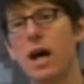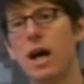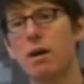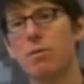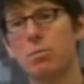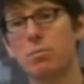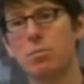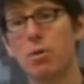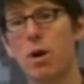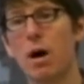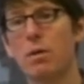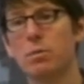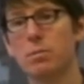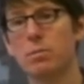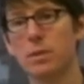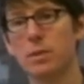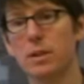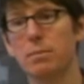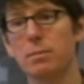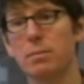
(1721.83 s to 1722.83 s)
I would
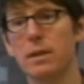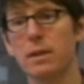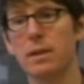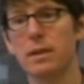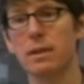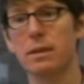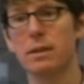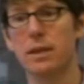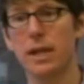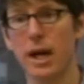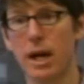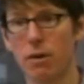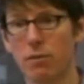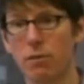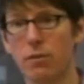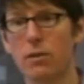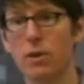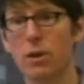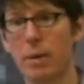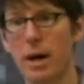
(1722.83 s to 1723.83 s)
probably be
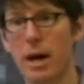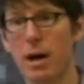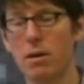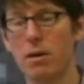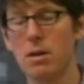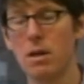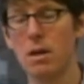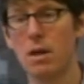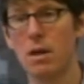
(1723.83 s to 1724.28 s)
careful about.